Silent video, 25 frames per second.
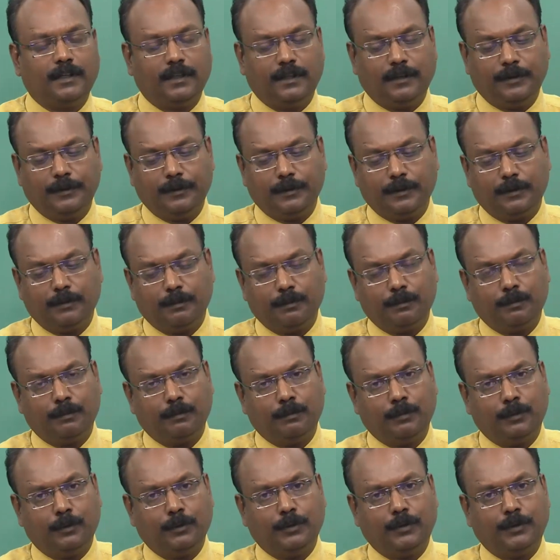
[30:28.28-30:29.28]
and your
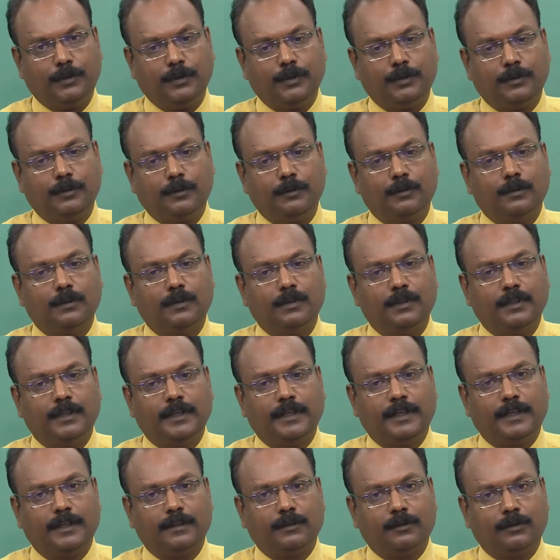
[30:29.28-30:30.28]
posture should
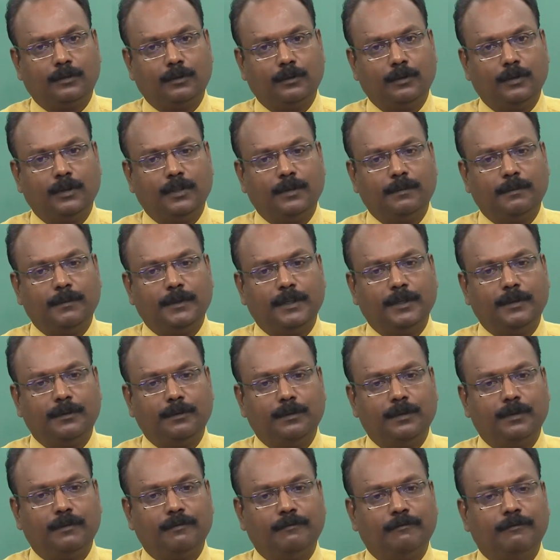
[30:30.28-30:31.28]
show them that
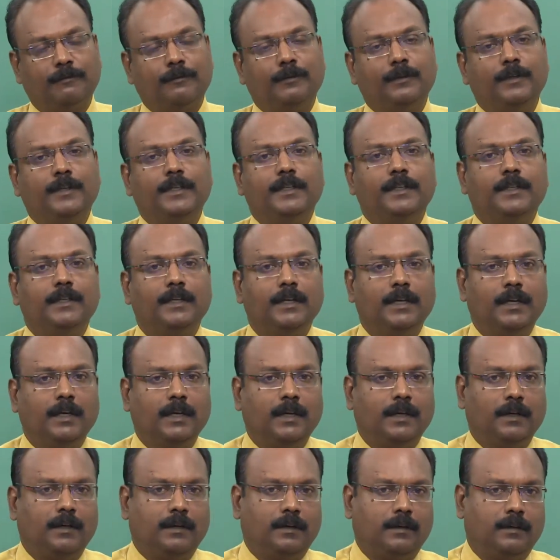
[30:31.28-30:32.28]
you are fully
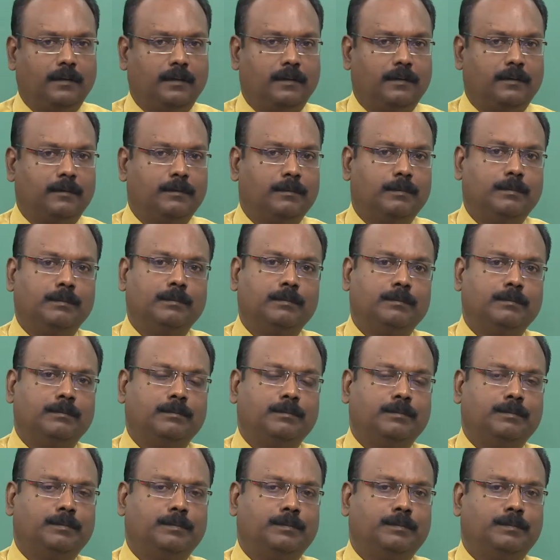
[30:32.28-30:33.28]
uh,
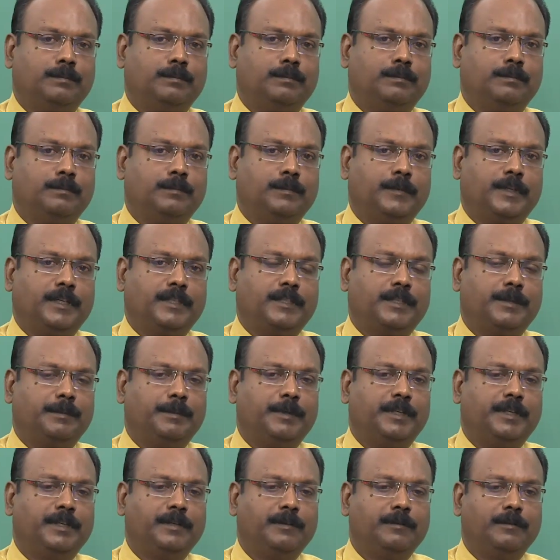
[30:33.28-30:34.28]

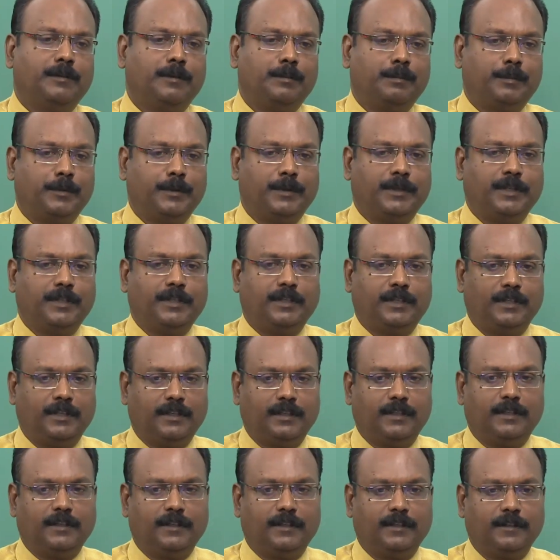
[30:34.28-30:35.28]
exhibiting your
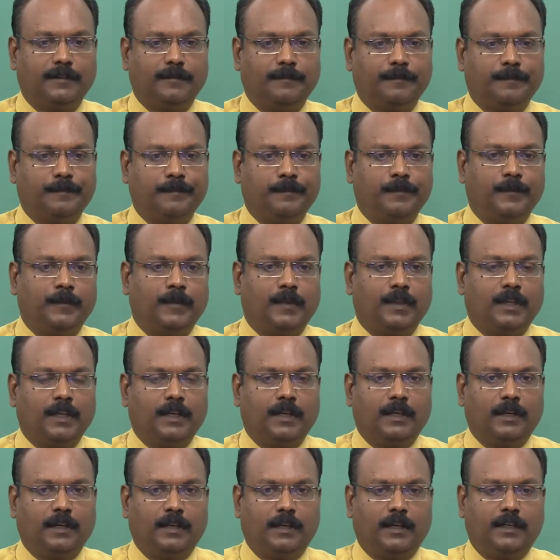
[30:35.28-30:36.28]
potential there.
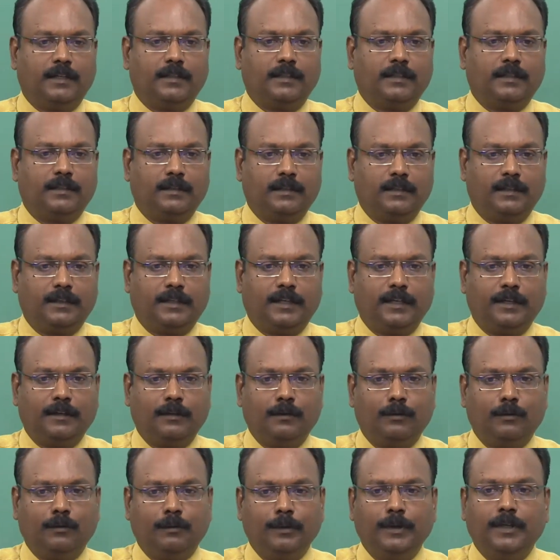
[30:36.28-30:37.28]
Let us take
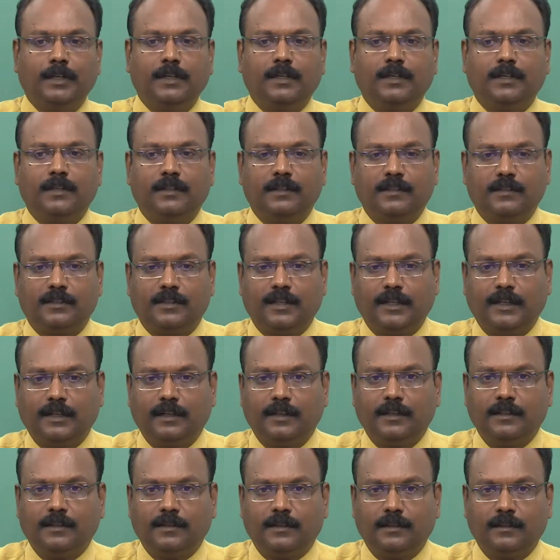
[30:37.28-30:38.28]
a quick
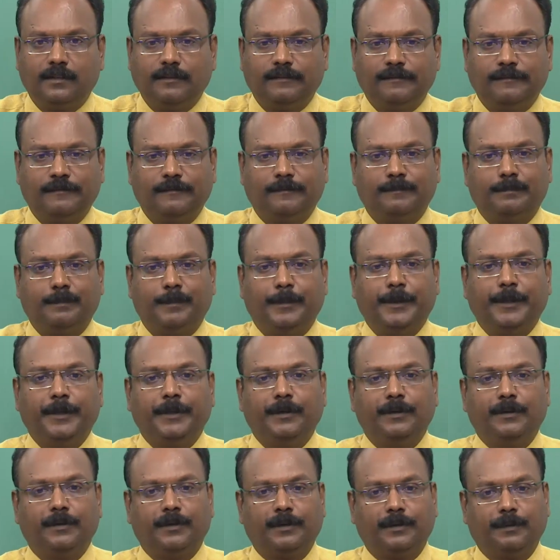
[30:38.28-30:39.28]
checklist of
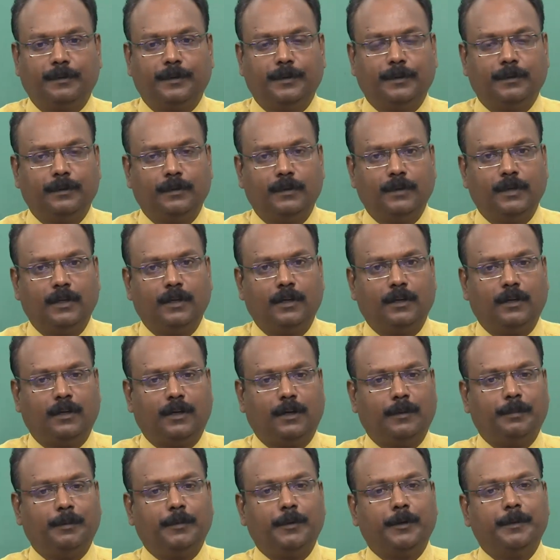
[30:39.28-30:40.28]
pre-interview.
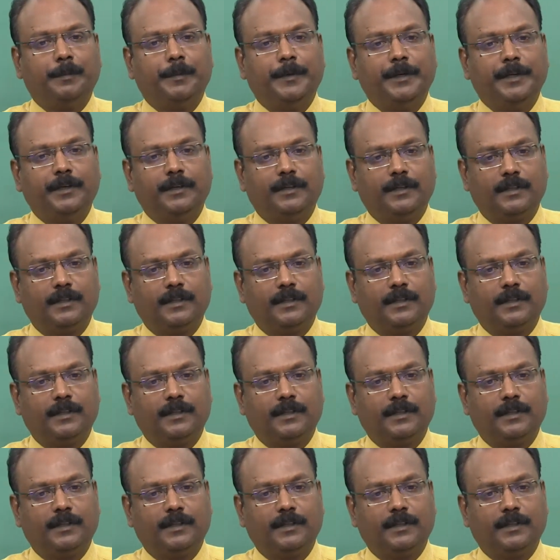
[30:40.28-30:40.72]
Appropriate